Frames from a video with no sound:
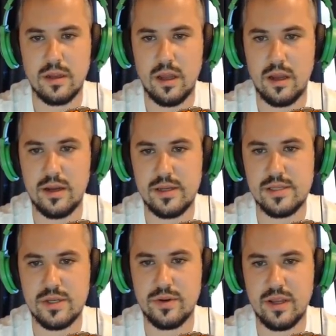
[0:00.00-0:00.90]
Ice
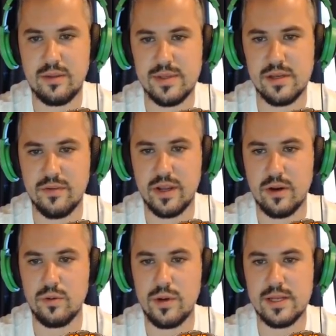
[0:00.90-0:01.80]
cream is over here.
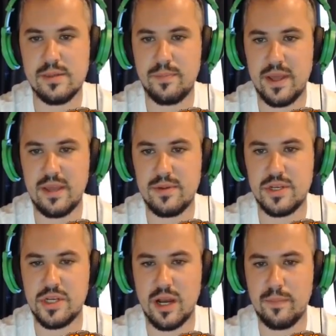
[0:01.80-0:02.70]
Oh, there's a baby
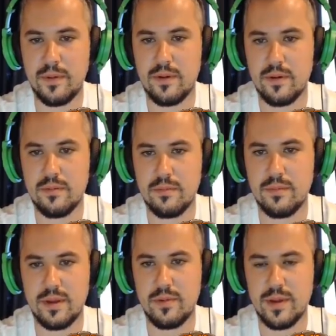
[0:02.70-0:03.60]
shop.
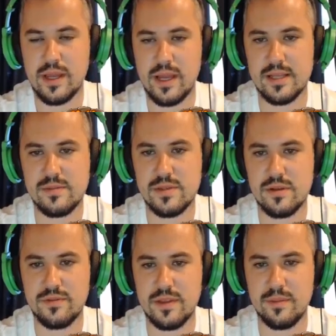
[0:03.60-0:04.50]
Maybe we could get some
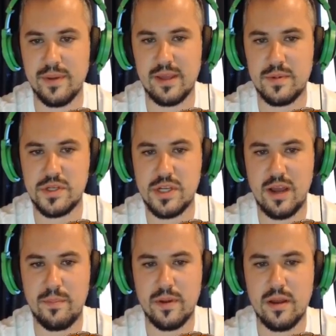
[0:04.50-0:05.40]
stuff in the baby
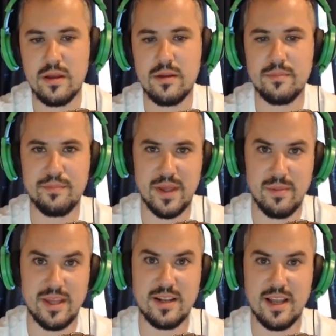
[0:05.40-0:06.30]
shop.
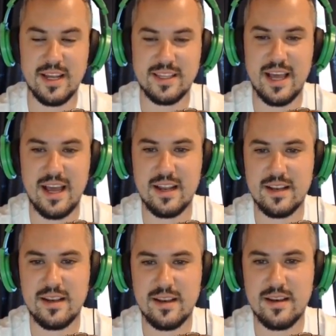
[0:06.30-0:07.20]
Maybe he'd like that.
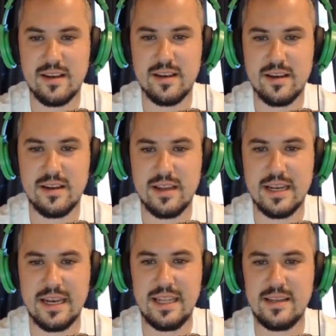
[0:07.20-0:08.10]

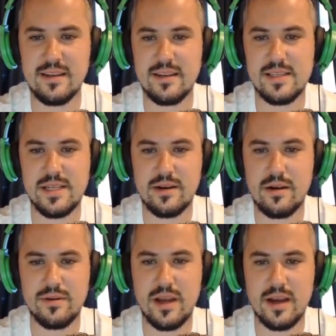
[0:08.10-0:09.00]
Litton zero
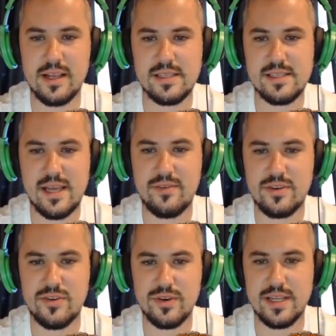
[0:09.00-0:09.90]
nine seven
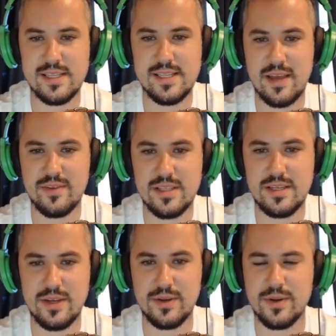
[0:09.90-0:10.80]
three seven
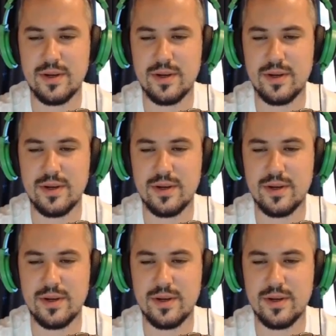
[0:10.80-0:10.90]
two.